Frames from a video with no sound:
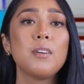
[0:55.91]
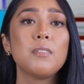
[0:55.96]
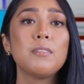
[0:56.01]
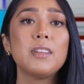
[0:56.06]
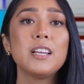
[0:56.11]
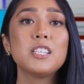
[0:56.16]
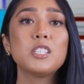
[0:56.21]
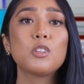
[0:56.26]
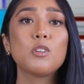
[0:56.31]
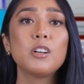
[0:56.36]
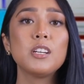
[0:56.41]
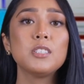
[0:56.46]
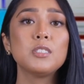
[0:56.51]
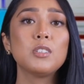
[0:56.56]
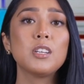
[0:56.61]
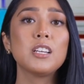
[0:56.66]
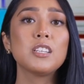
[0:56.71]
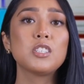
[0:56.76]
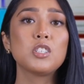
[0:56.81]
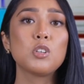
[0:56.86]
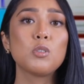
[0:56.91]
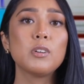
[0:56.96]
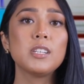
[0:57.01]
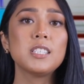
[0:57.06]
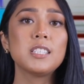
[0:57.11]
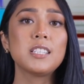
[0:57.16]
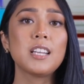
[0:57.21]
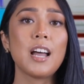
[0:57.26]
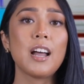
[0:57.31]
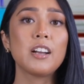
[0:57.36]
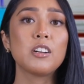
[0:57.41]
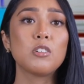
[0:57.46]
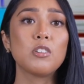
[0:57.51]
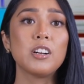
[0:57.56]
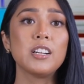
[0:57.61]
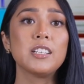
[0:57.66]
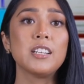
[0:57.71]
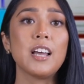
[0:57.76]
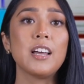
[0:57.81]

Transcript: This translates to a staggering